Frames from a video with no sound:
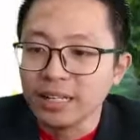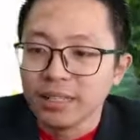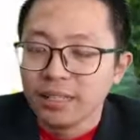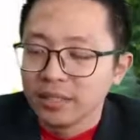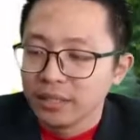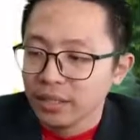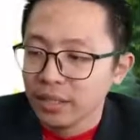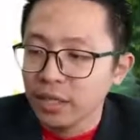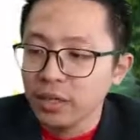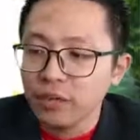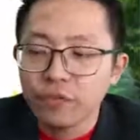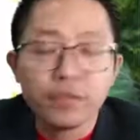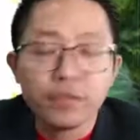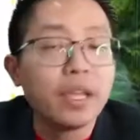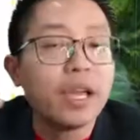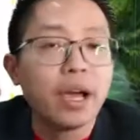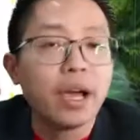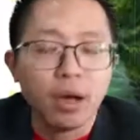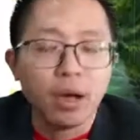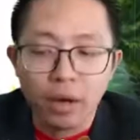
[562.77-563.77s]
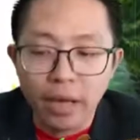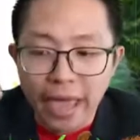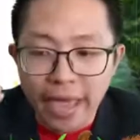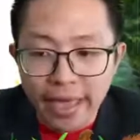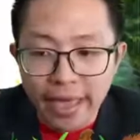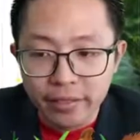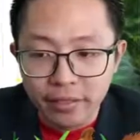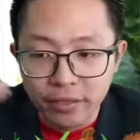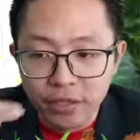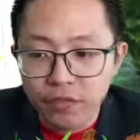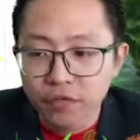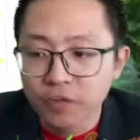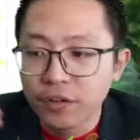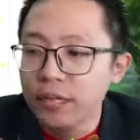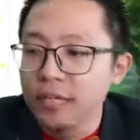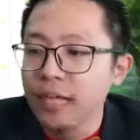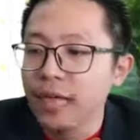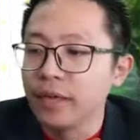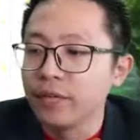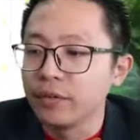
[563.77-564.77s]
If they are at
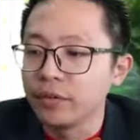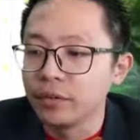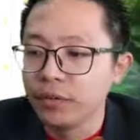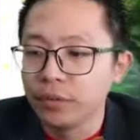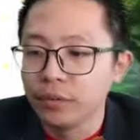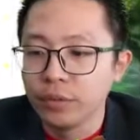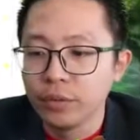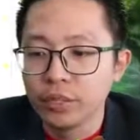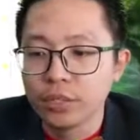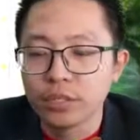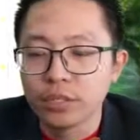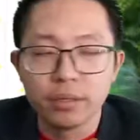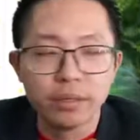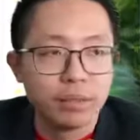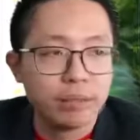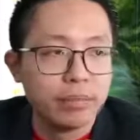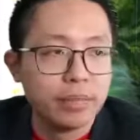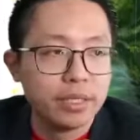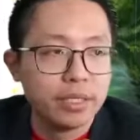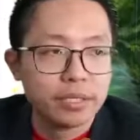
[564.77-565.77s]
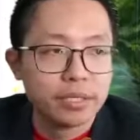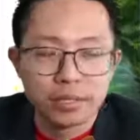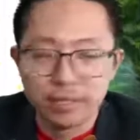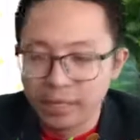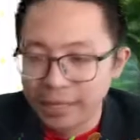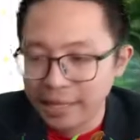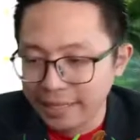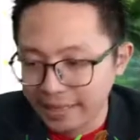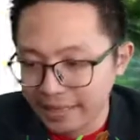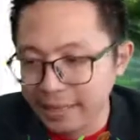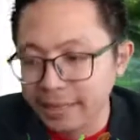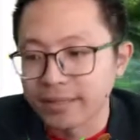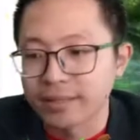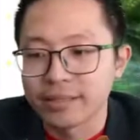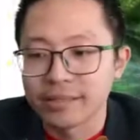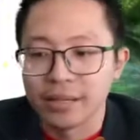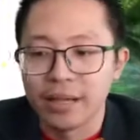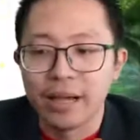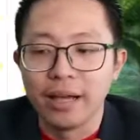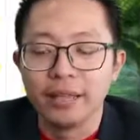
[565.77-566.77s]
different level, which means like this.
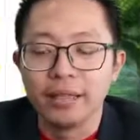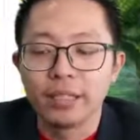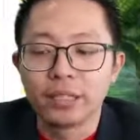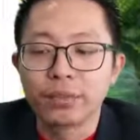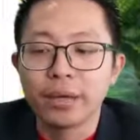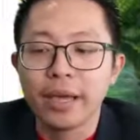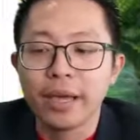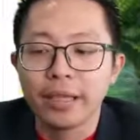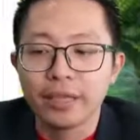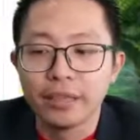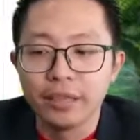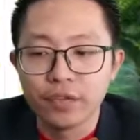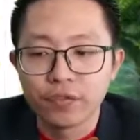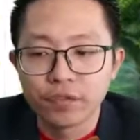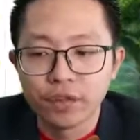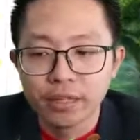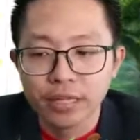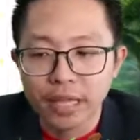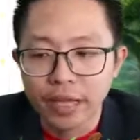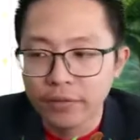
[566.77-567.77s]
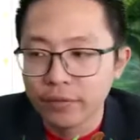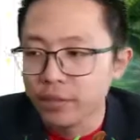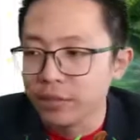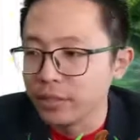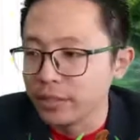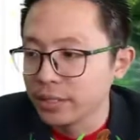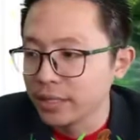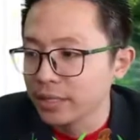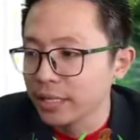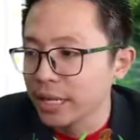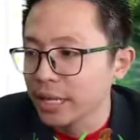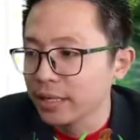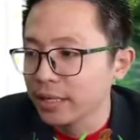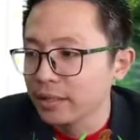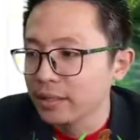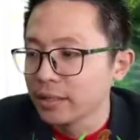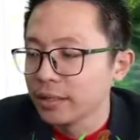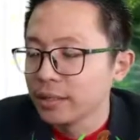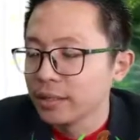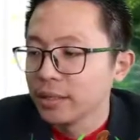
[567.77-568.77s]
This one at different level. You see that?
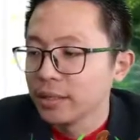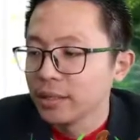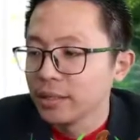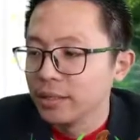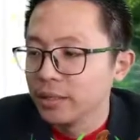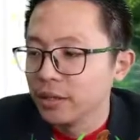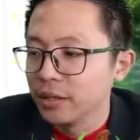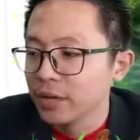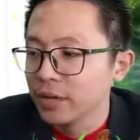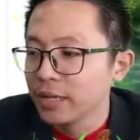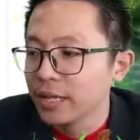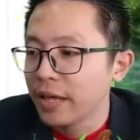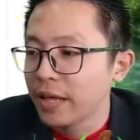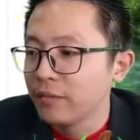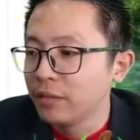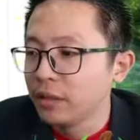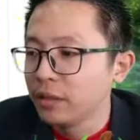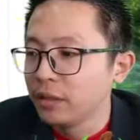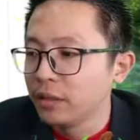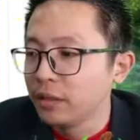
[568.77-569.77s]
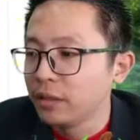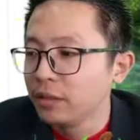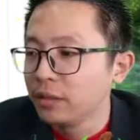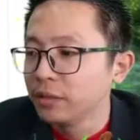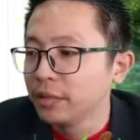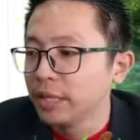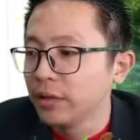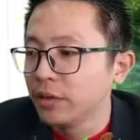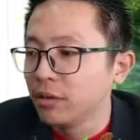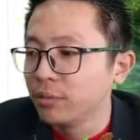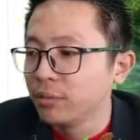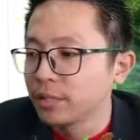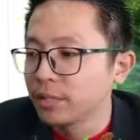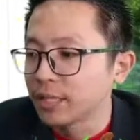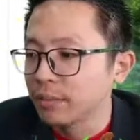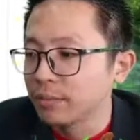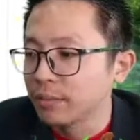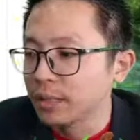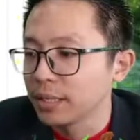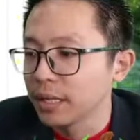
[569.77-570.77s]
Different level, then will be
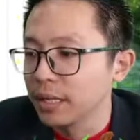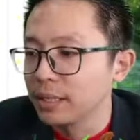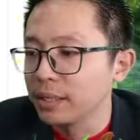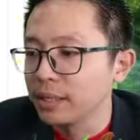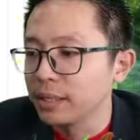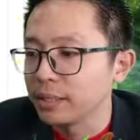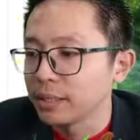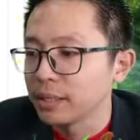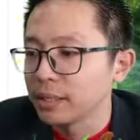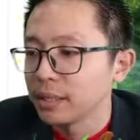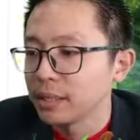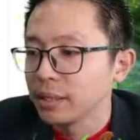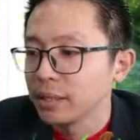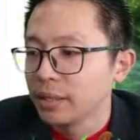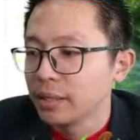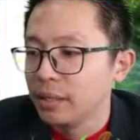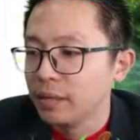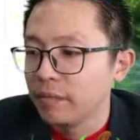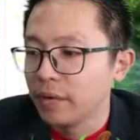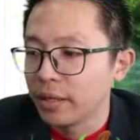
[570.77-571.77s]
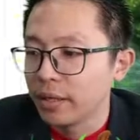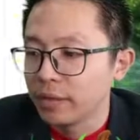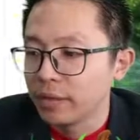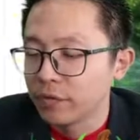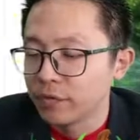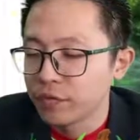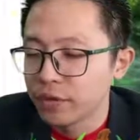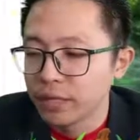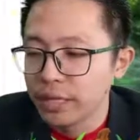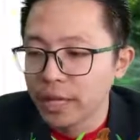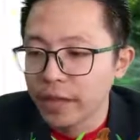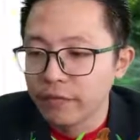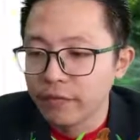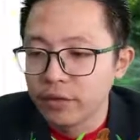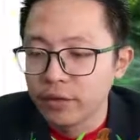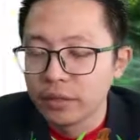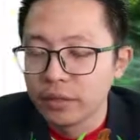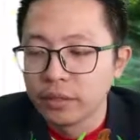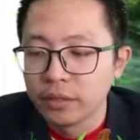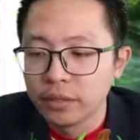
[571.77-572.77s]
something like this. If at different
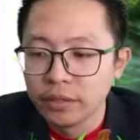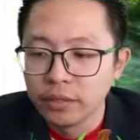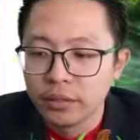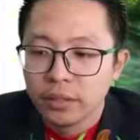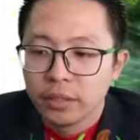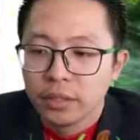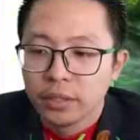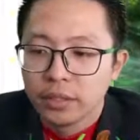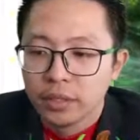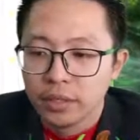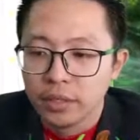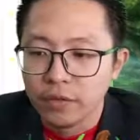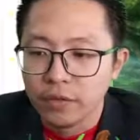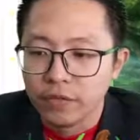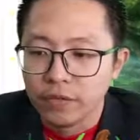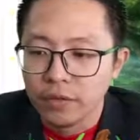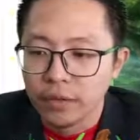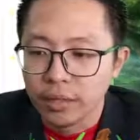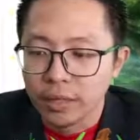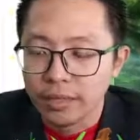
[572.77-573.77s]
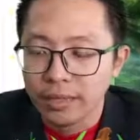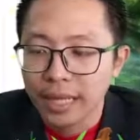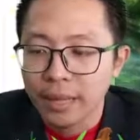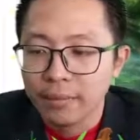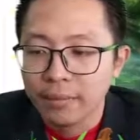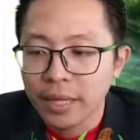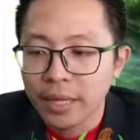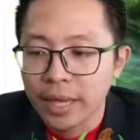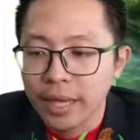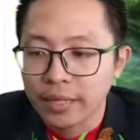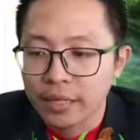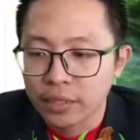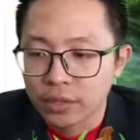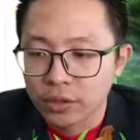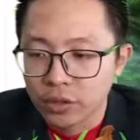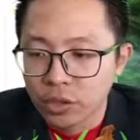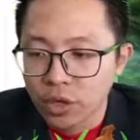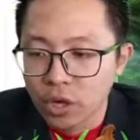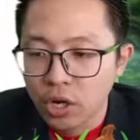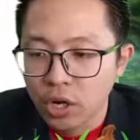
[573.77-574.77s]
level, if lambda at the
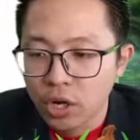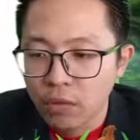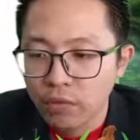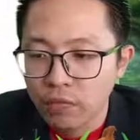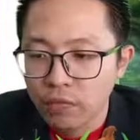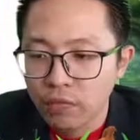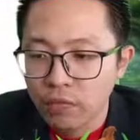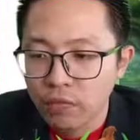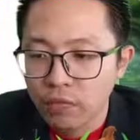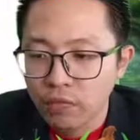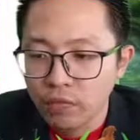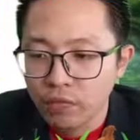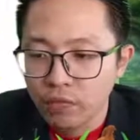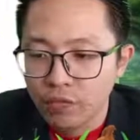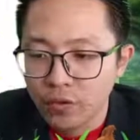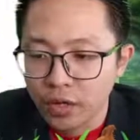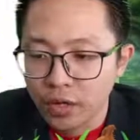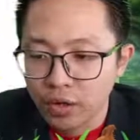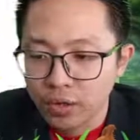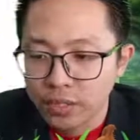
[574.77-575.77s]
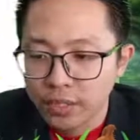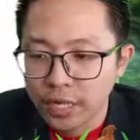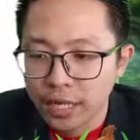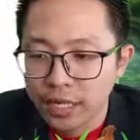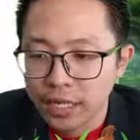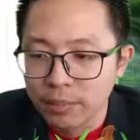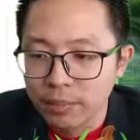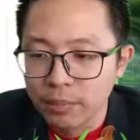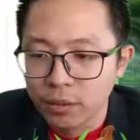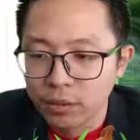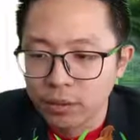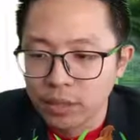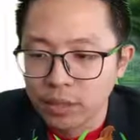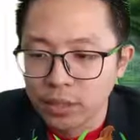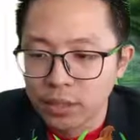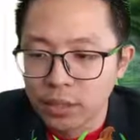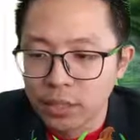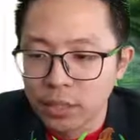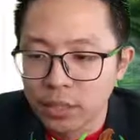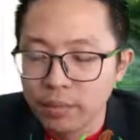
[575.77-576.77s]
top, velocity at the
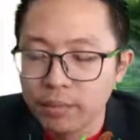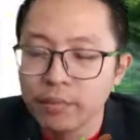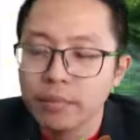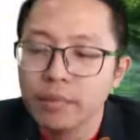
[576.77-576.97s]
bottom.